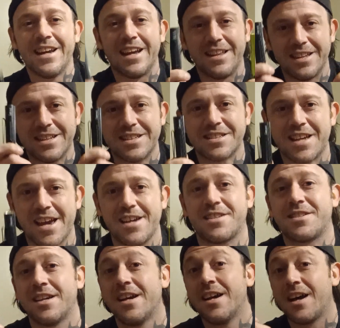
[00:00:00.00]
in this
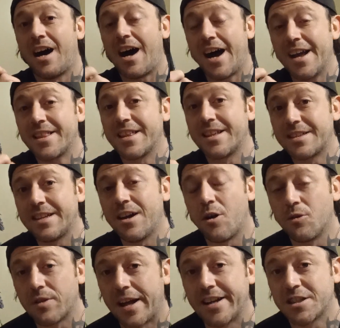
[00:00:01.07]
case, I think the
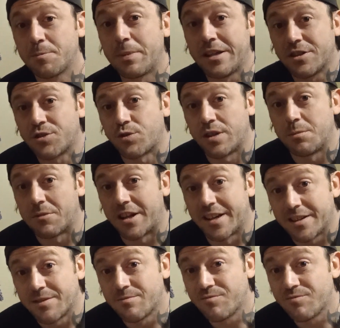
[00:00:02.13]
Olights beat Streamlight.